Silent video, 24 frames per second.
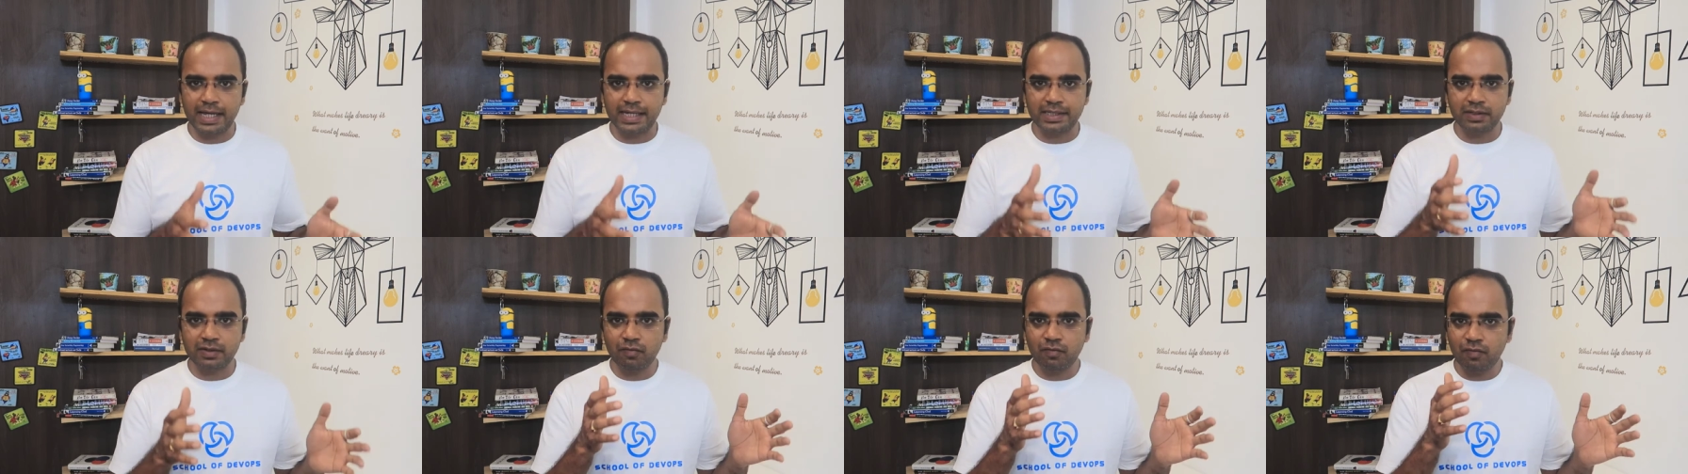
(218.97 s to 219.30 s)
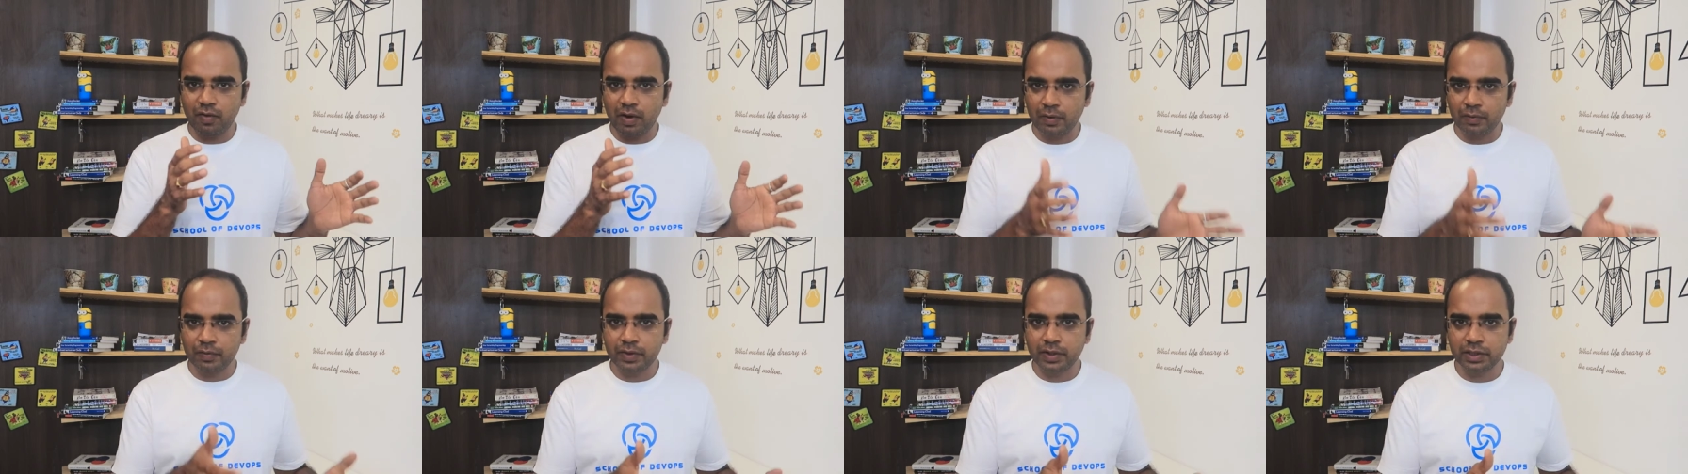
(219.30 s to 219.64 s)
as a
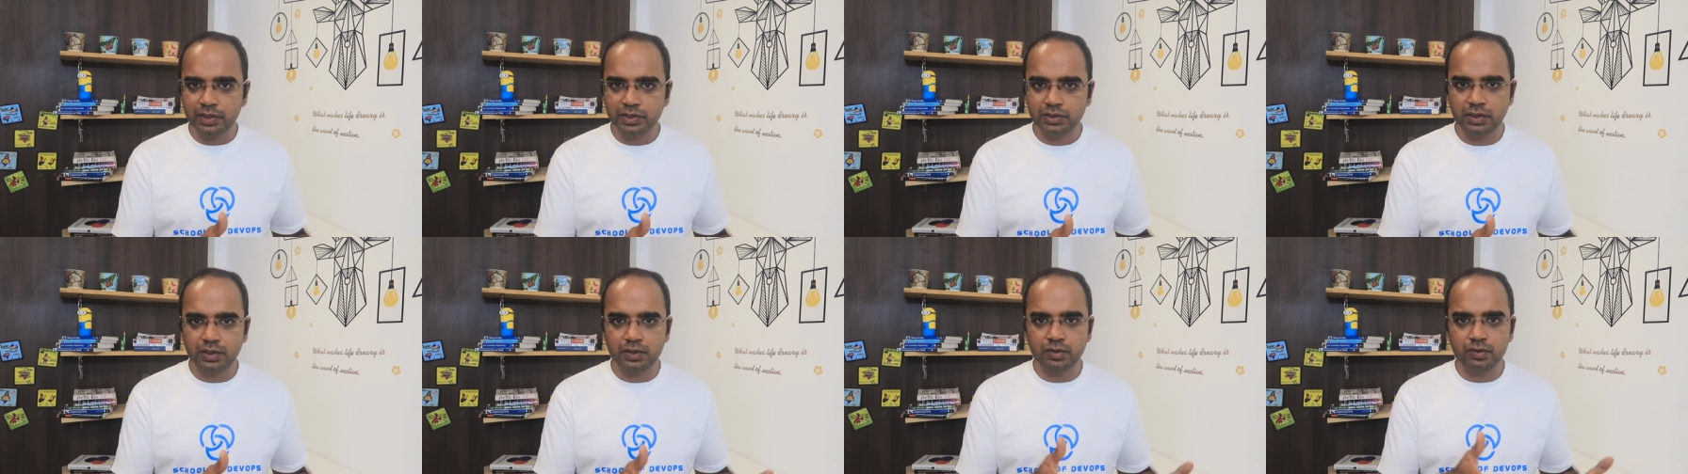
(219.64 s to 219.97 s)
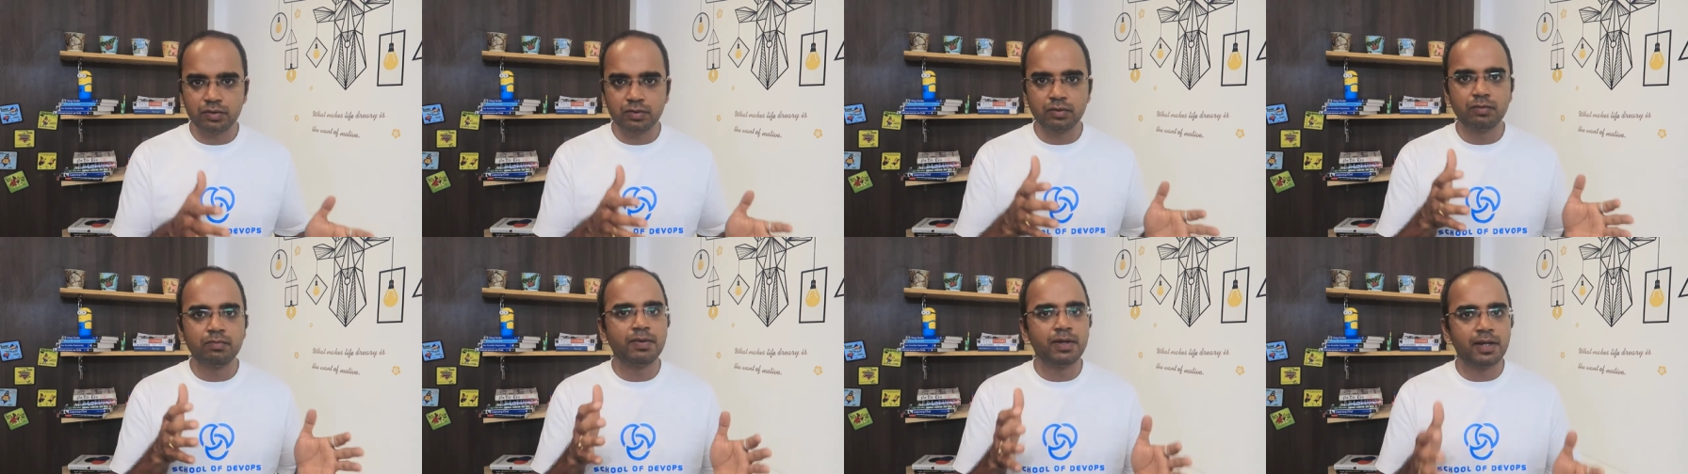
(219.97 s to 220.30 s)
foundation
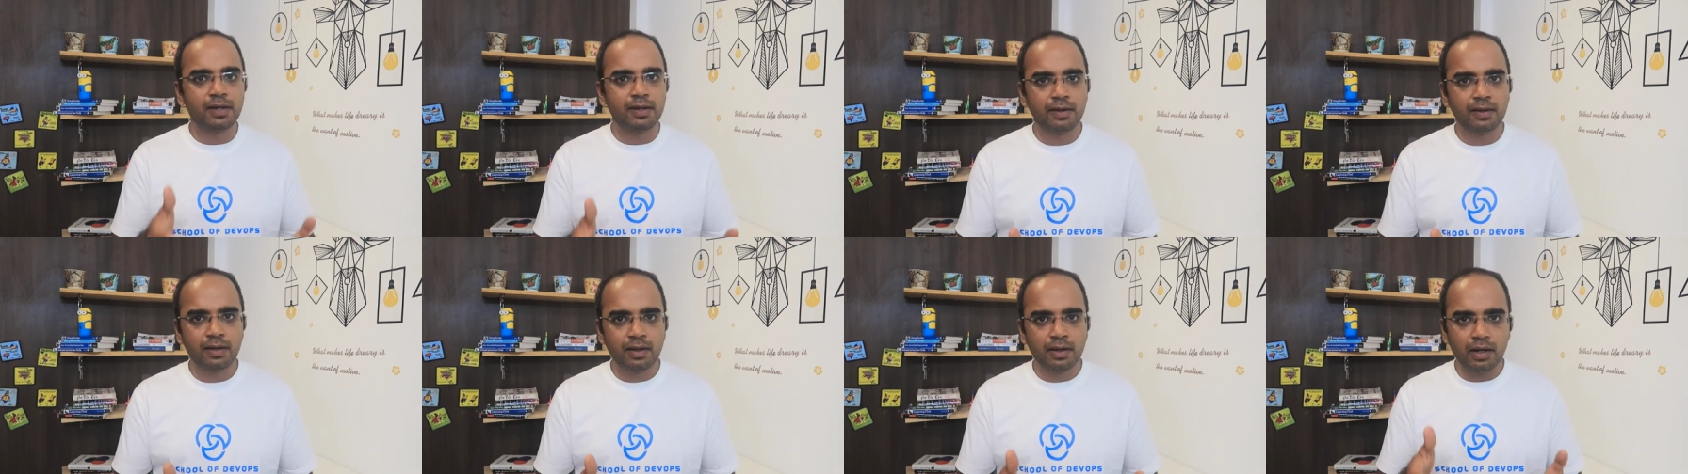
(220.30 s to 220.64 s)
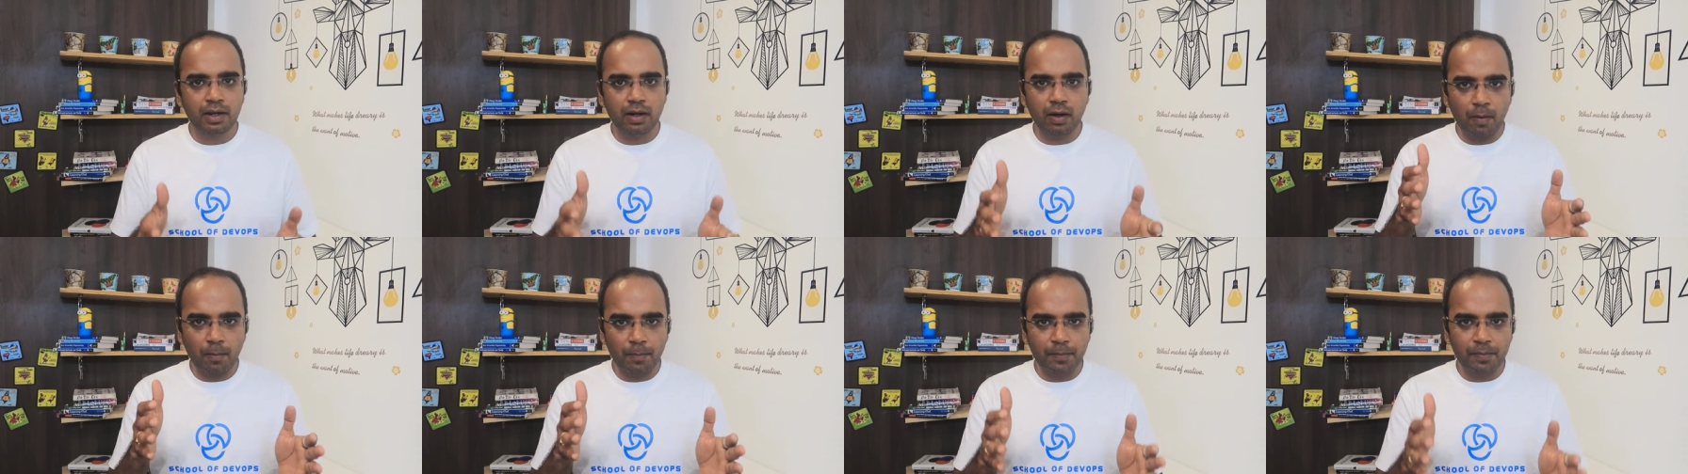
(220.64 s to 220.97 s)
to be
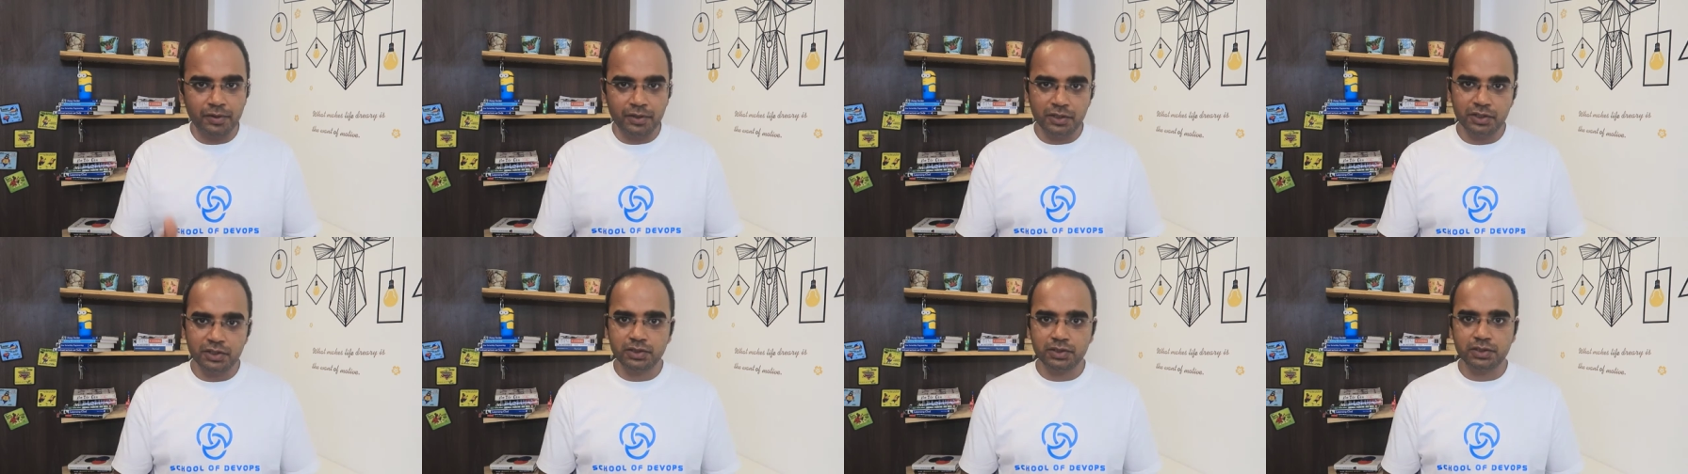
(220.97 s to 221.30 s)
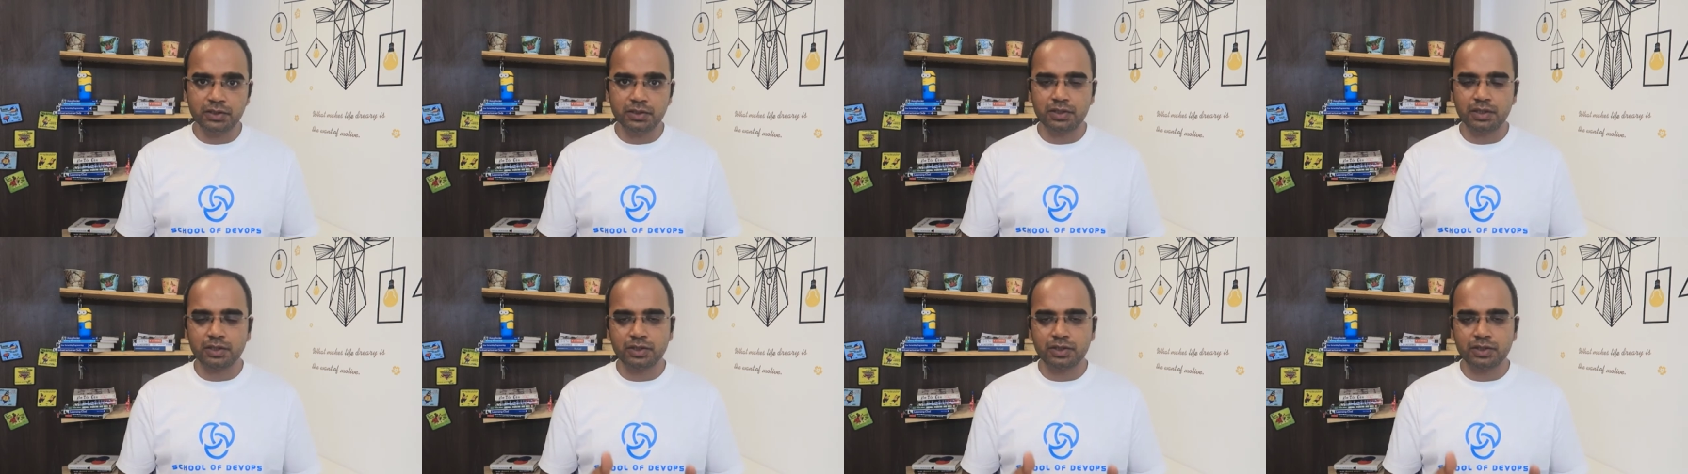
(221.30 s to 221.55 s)
operations,